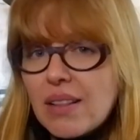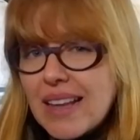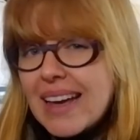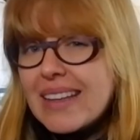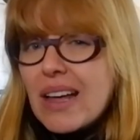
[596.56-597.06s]

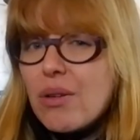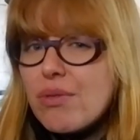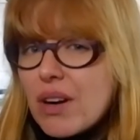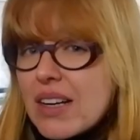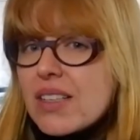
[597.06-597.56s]
like now
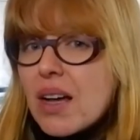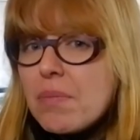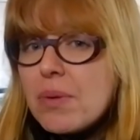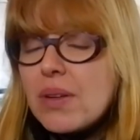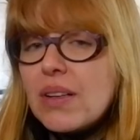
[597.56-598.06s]
for
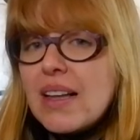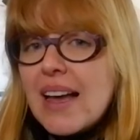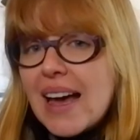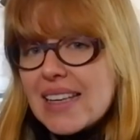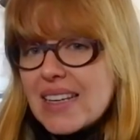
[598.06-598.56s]
example,
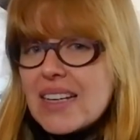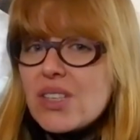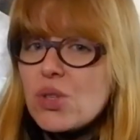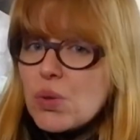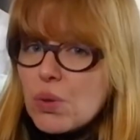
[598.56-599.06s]
as it
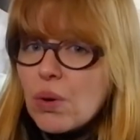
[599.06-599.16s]
is too